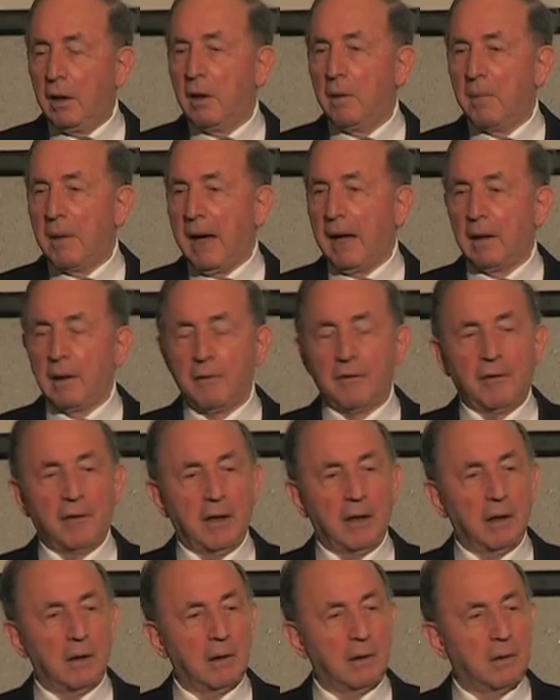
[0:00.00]
the
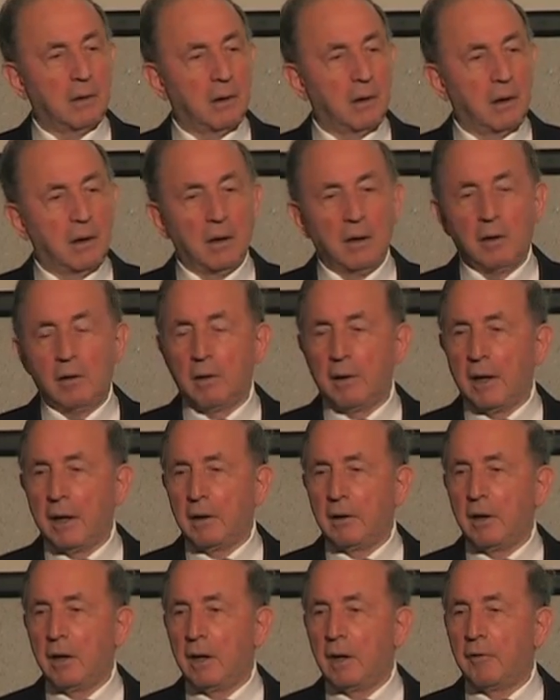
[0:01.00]
battlefield,
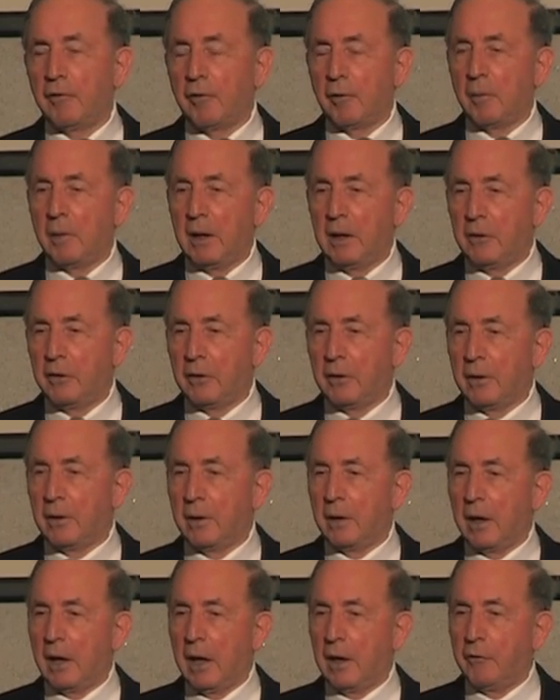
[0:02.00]
collecting
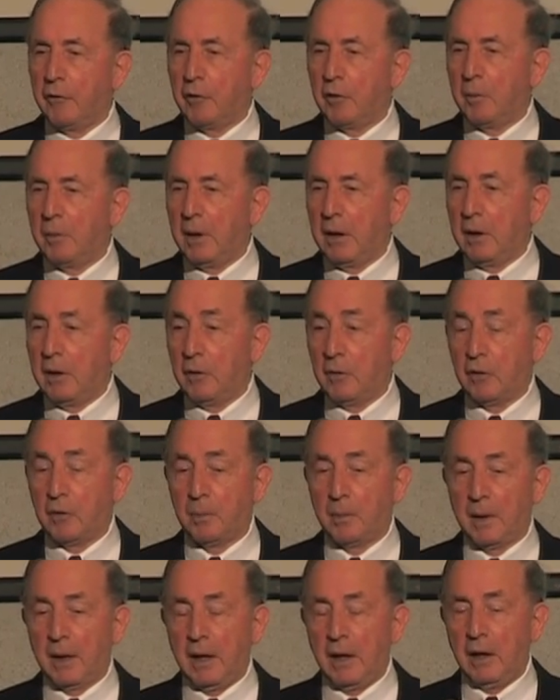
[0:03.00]
information that have to be
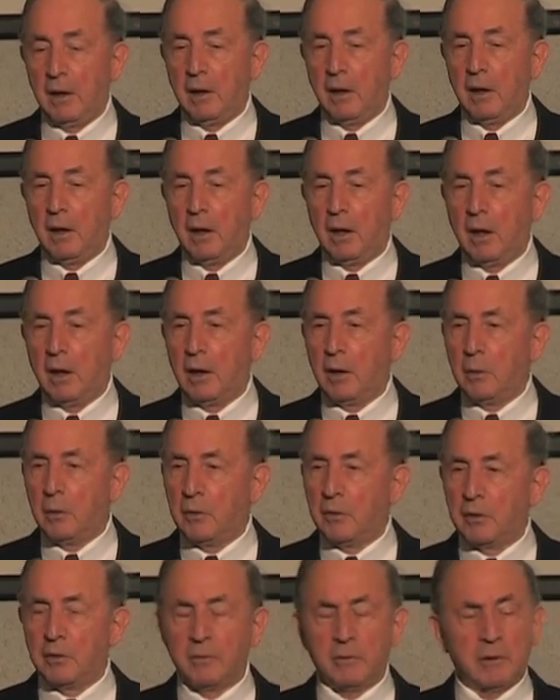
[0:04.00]
displayed in a
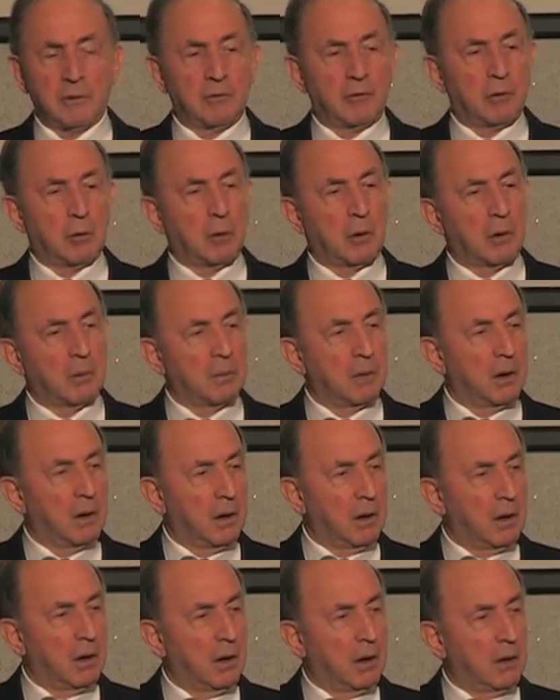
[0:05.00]
usable form
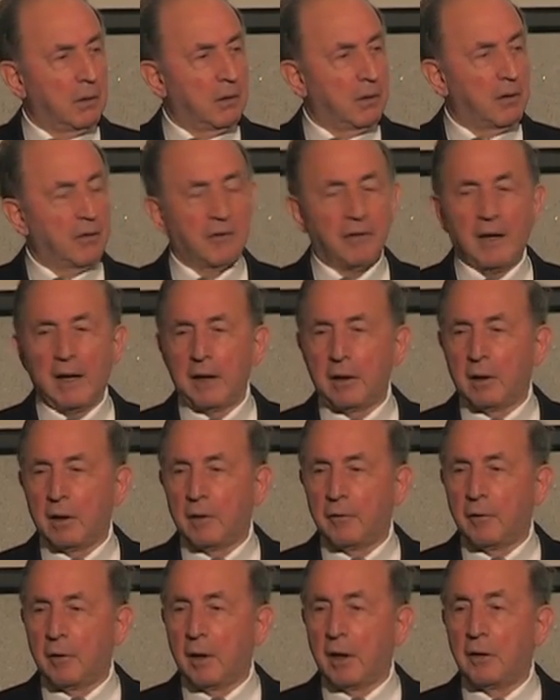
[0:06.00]
to the
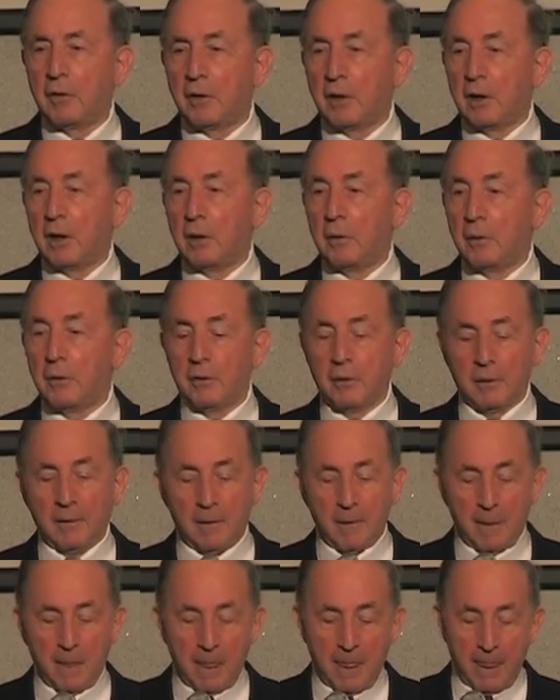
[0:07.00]
fighter for
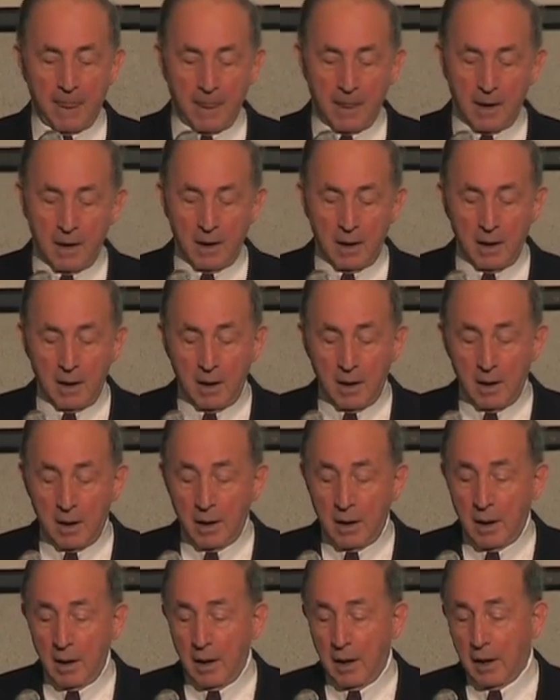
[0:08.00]
execution.
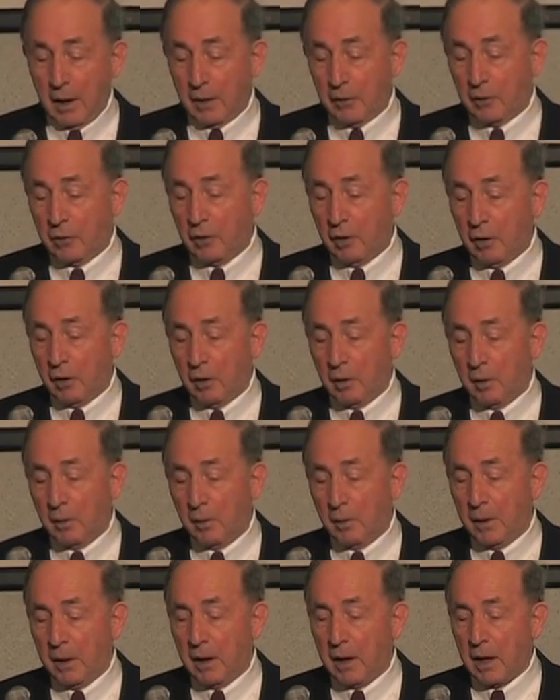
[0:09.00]
And
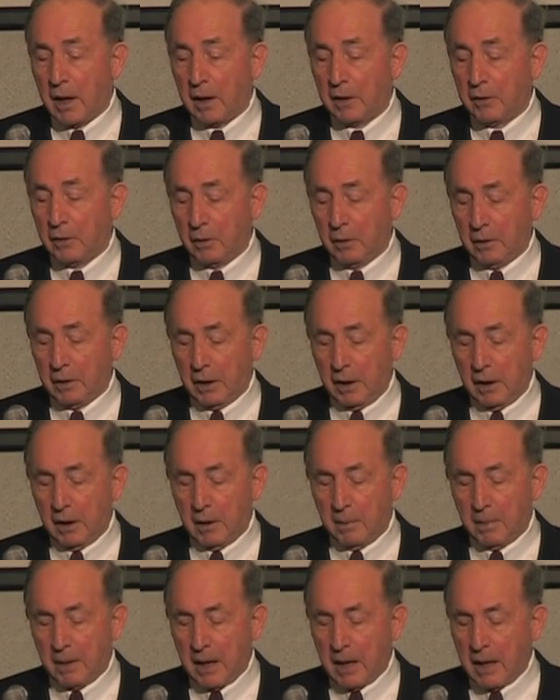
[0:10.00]
so we are talking
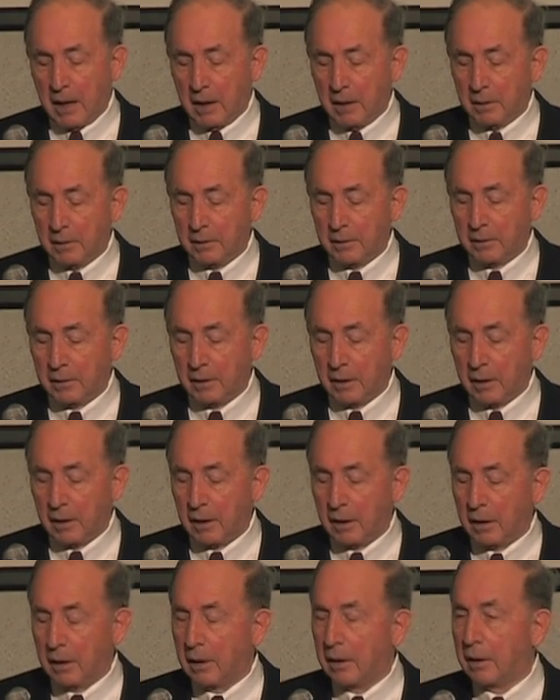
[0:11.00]
about
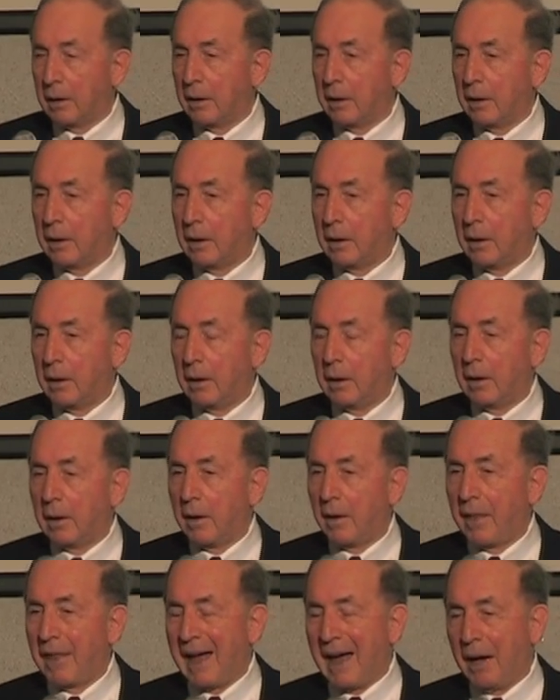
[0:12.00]

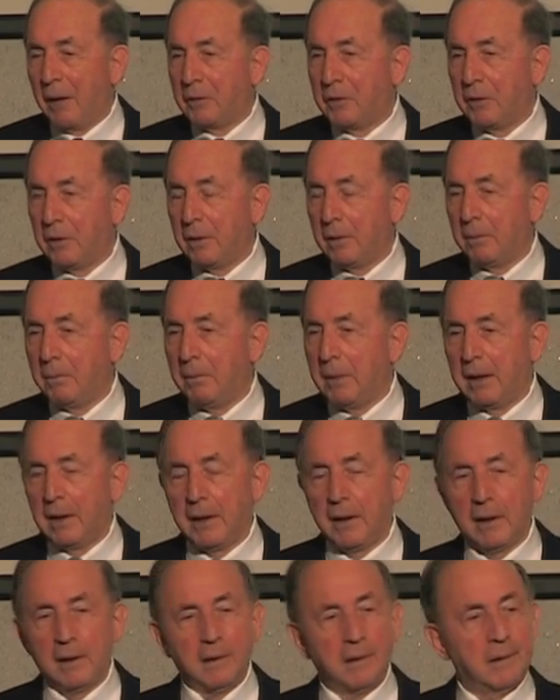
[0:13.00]
1,000
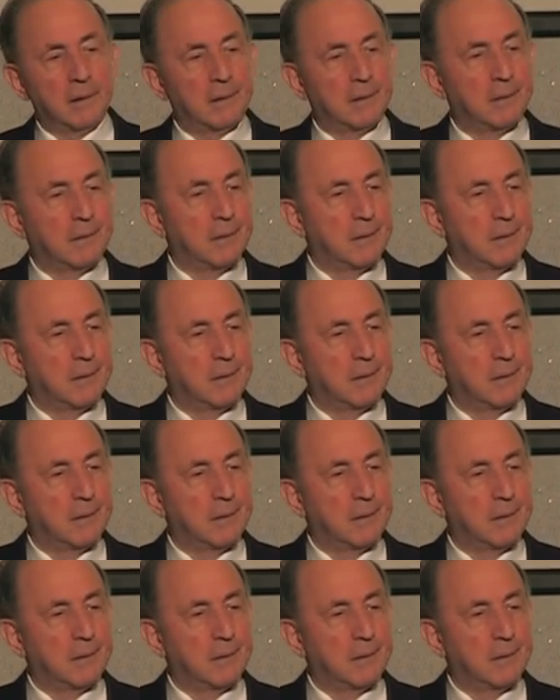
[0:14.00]
billion,